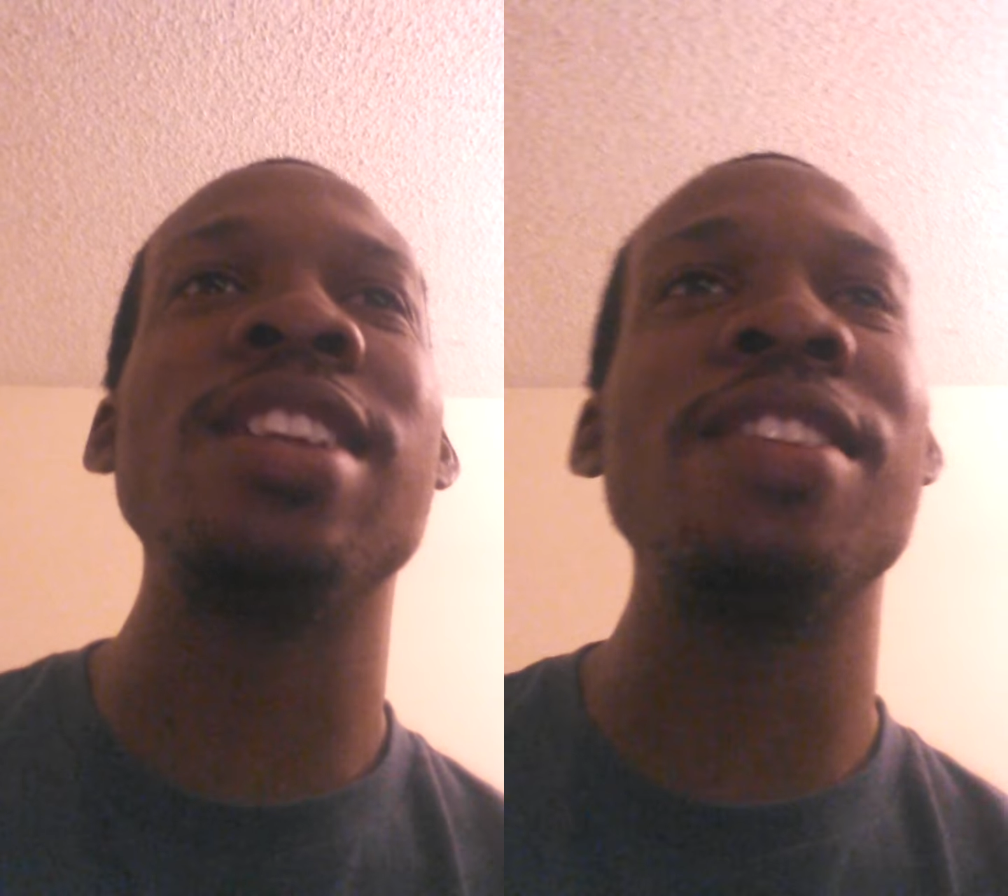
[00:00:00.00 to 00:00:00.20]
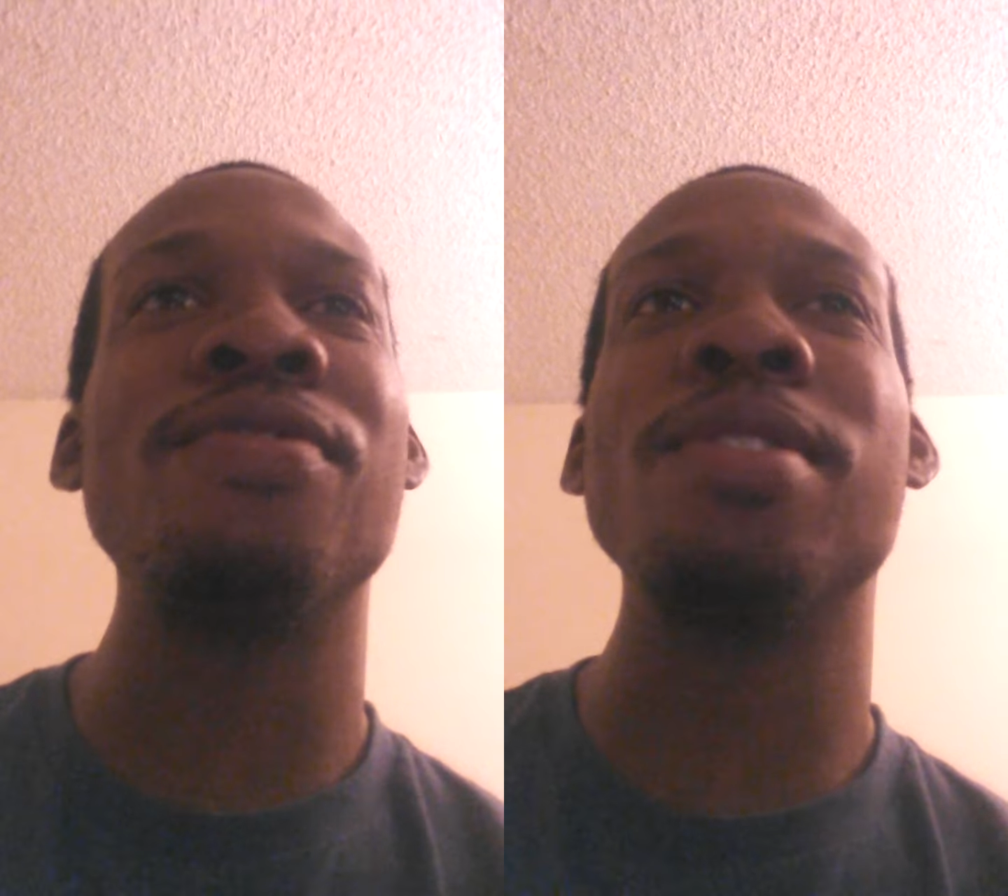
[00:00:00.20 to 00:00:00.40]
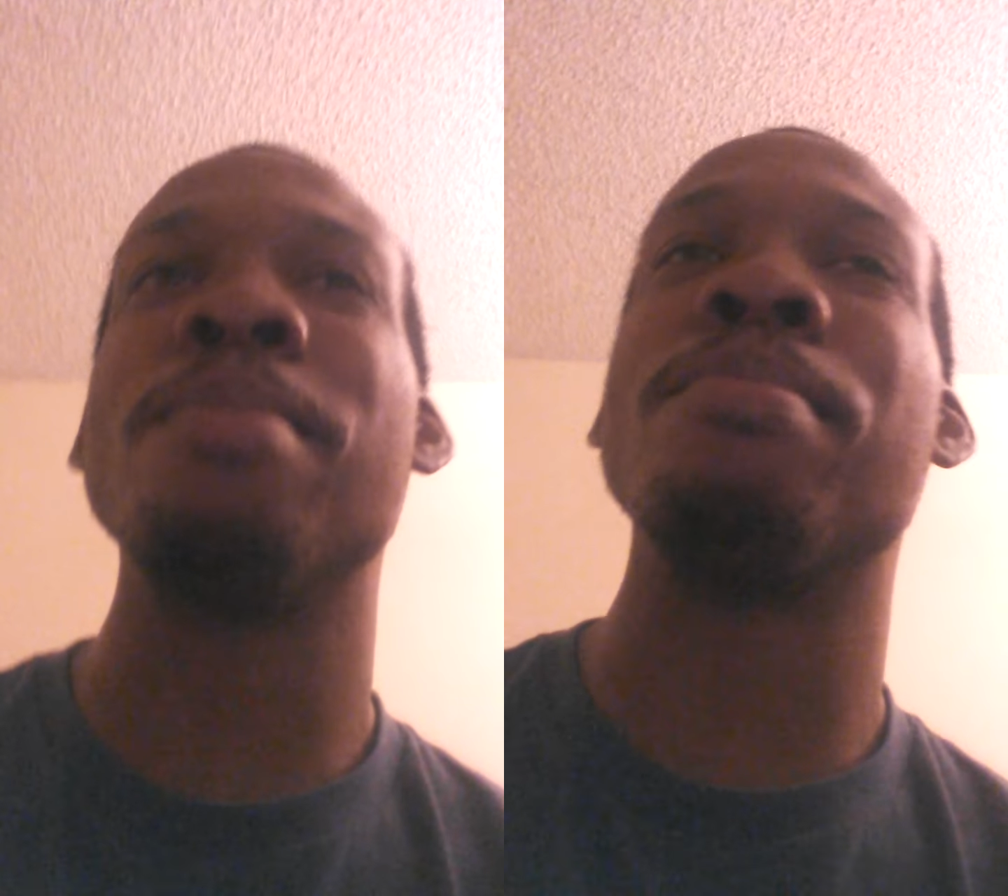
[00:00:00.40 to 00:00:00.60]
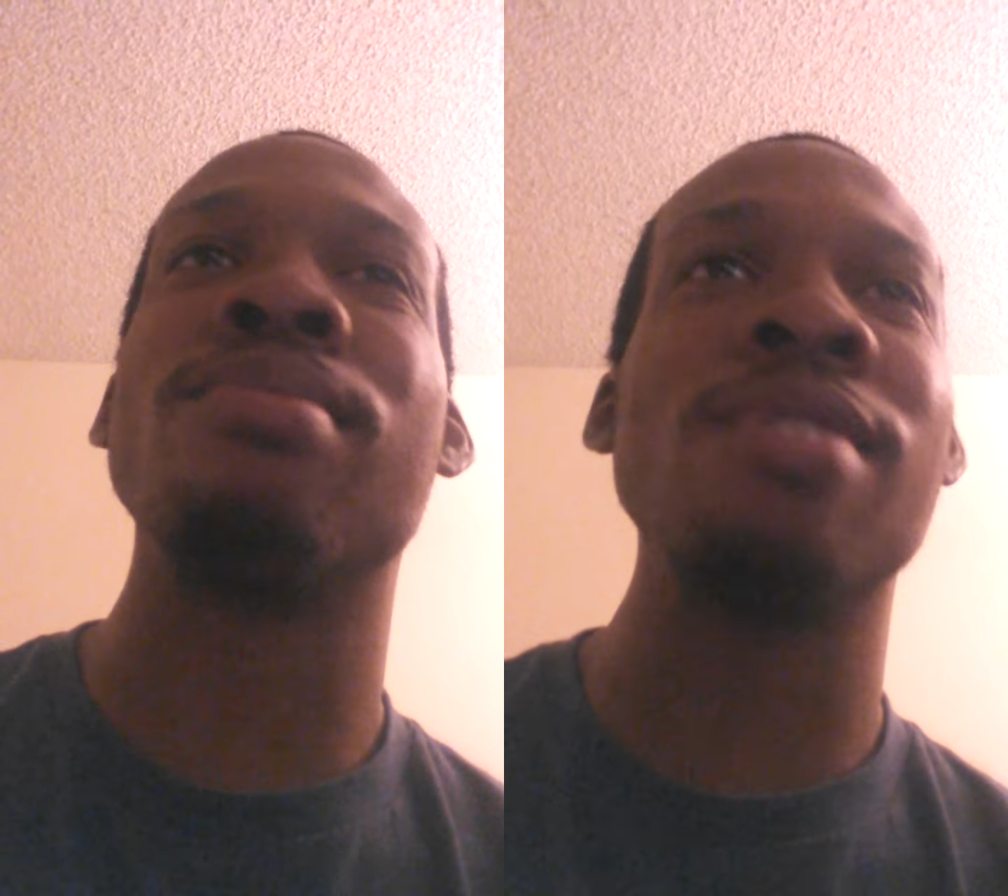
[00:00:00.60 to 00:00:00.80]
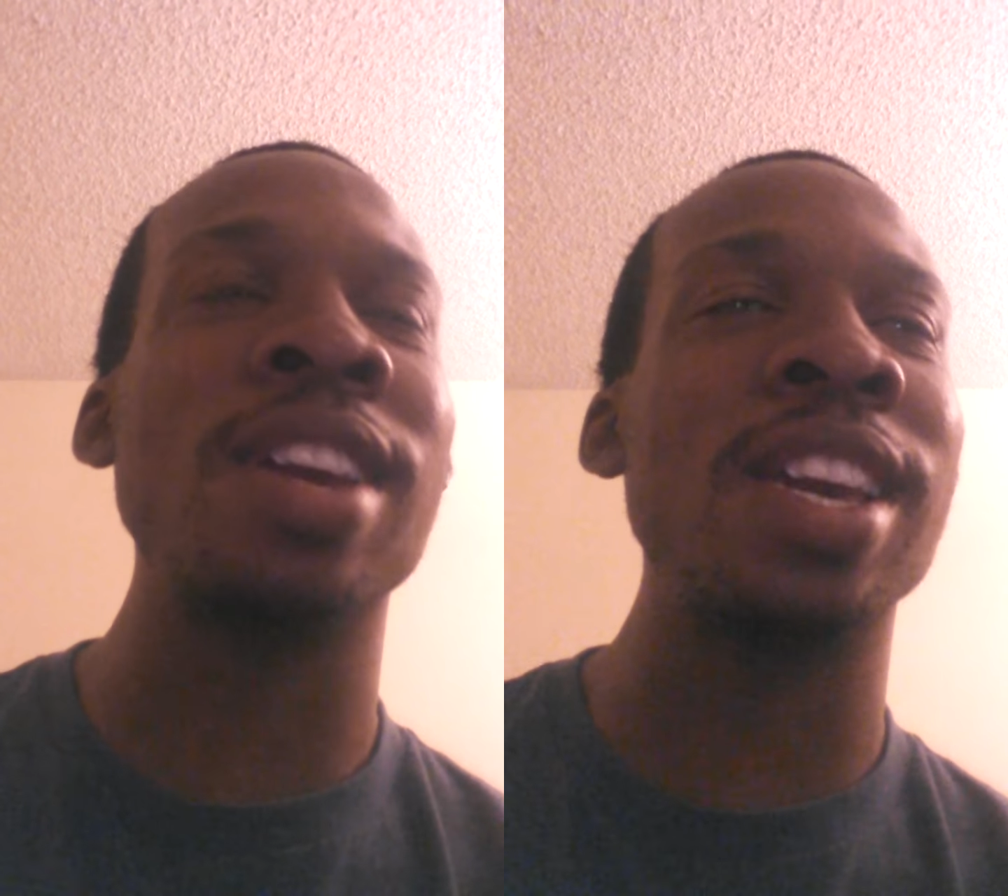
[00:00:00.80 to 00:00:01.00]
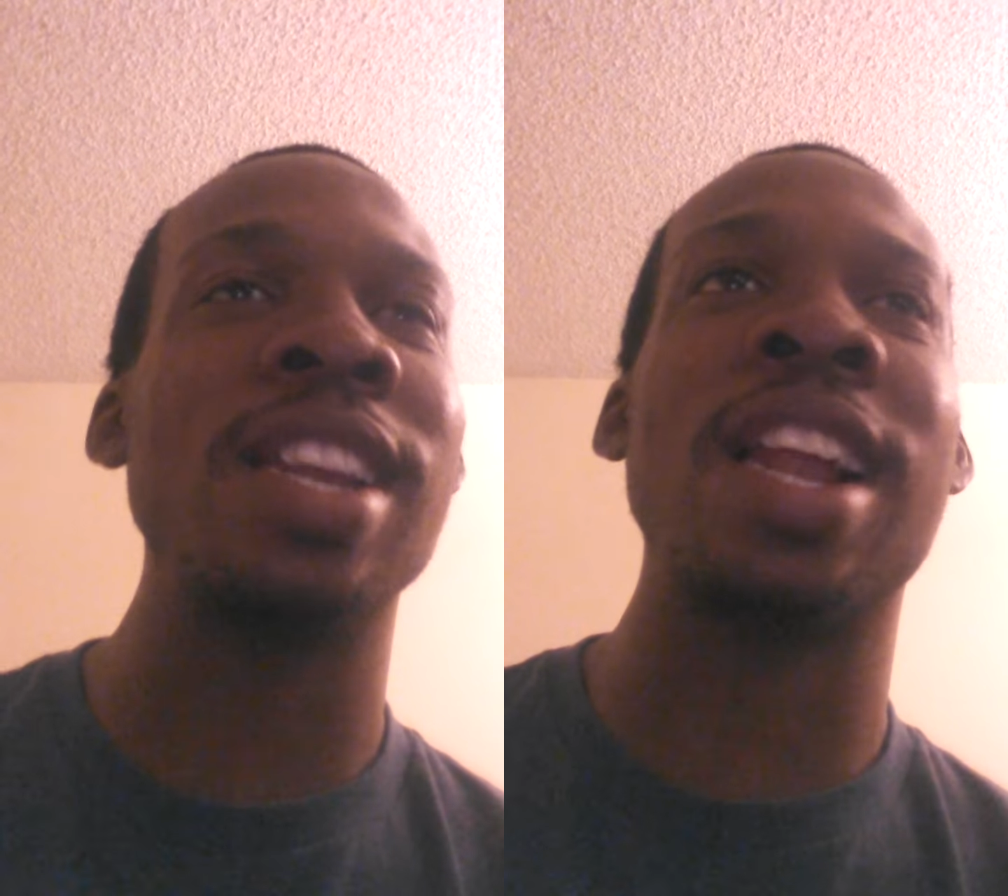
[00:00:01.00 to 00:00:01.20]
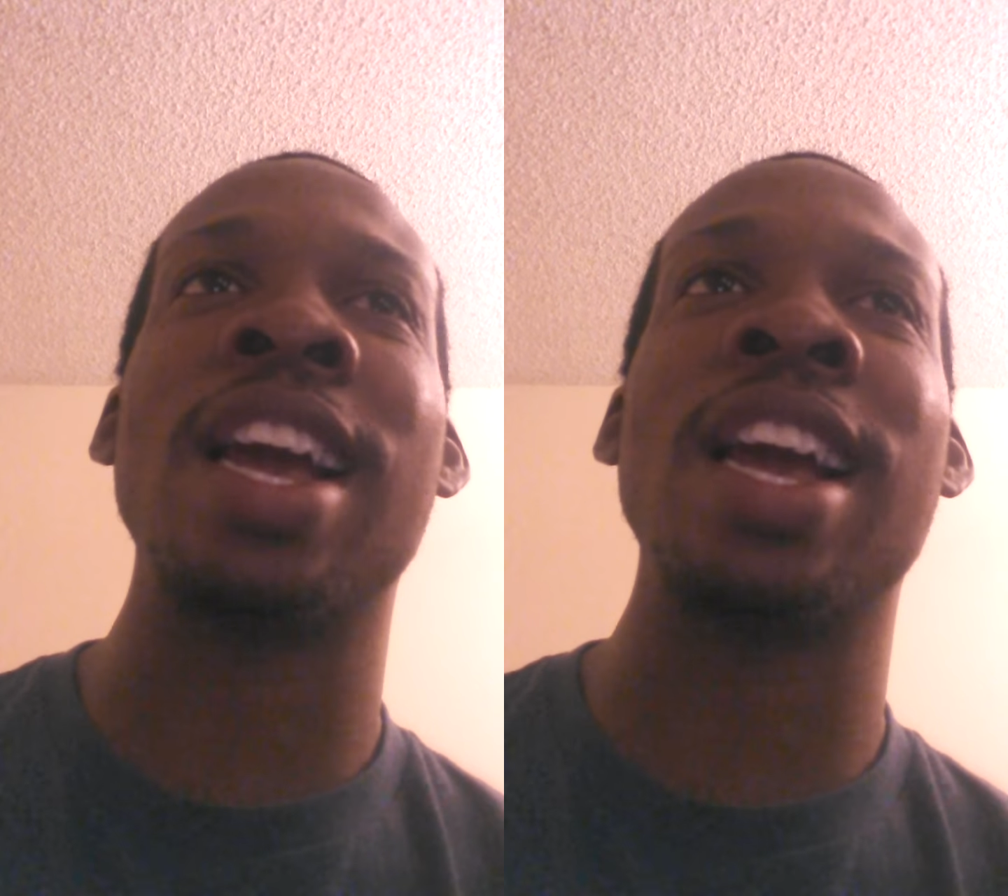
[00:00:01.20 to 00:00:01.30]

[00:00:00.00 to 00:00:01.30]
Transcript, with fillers: different breed.